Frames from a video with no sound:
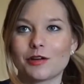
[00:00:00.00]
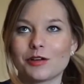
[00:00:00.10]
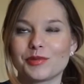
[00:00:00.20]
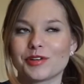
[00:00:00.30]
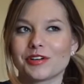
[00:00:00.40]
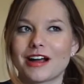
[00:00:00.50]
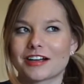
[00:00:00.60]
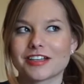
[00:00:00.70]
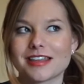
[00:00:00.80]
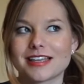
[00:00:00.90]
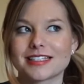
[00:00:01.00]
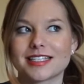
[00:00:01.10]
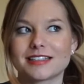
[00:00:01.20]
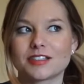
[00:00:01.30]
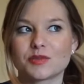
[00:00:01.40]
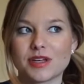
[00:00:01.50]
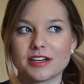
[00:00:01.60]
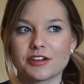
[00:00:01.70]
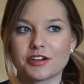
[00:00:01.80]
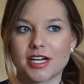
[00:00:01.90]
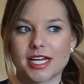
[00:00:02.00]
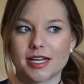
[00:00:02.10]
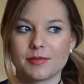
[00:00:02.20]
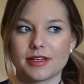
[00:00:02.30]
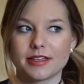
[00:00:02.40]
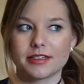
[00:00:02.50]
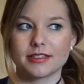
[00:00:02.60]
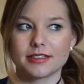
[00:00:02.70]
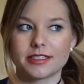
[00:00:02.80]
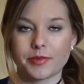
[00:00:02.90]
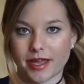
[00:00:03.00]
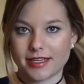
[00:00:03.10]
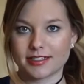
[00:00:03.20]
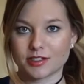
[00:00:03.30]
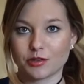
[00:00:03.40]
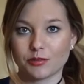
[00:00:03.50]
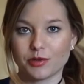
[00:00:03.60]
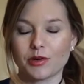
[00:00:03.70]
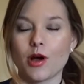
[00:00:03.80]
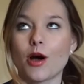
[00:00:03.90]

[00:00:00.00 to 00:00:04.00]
cold brew, or actually I think it's the sweet cream spice cold brew.